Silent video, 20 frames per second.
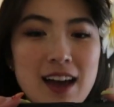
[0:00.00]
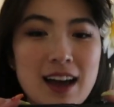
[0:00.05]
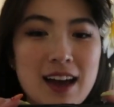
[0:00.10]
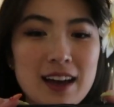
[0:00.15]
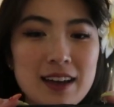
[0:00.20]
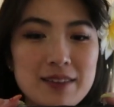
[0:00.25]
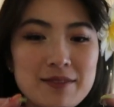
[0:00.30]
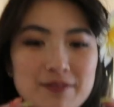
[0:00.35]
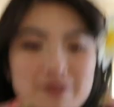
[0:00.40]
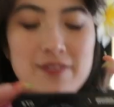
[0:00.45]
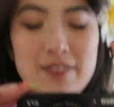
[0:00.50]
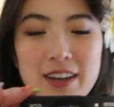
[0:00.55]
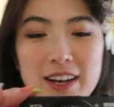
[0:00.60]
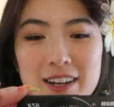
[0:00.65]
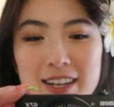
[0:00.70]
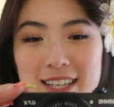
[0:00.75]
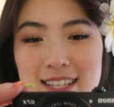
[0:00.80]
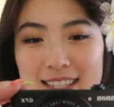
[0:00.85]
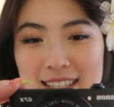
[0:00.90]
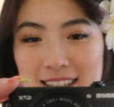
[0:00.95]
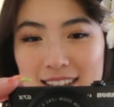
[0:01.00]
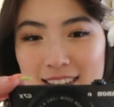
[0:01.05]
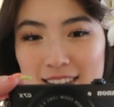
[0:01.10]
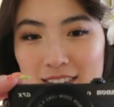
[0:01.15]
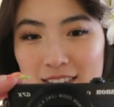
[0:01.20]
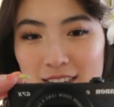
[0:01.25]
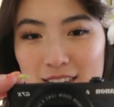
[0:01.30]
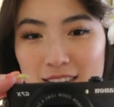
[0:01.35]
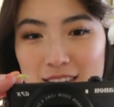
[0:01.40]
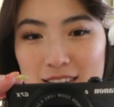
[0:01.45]
I am very
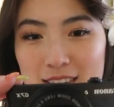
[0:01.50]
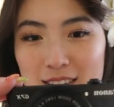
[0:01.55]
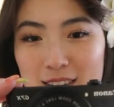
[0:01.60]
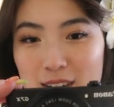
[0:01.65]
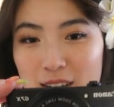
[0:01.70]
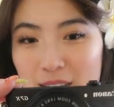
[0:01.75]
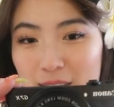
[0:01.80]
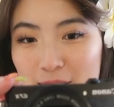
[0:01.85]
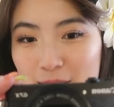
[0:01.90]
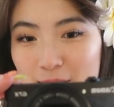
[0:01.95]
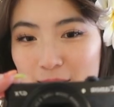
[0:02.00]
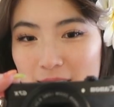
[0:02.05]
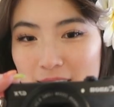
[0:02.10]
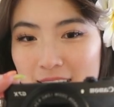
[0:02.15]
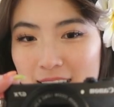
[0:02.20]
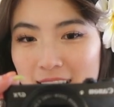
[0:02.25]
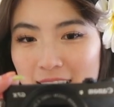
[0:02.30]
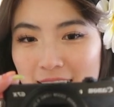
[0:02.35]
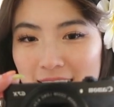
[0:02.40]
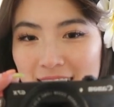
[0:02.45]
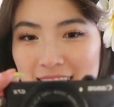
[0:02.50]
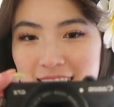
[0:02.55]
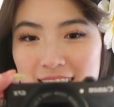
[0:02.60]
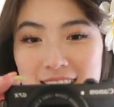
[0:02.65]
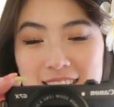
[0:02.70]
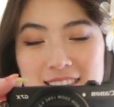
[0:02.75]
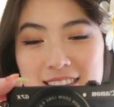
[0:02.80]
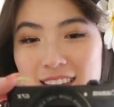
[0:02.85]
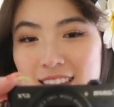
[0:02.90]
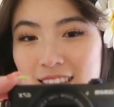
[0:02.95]
single, so
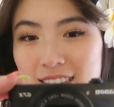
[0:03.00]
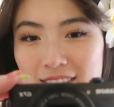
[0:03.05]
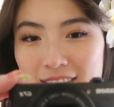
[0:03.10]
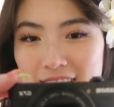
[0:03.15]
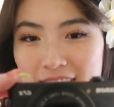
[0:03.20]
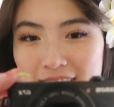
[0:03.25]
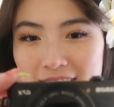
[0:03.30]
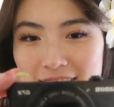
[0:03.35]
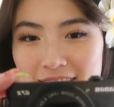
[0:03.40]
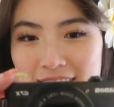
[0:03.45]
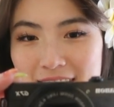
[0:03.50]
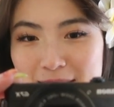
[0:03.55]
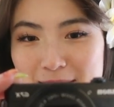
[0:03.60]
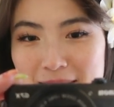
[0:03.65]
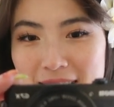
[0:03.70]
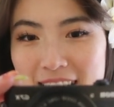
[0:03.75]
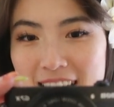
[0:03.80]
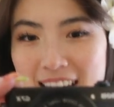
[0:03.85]
it's on the very right of my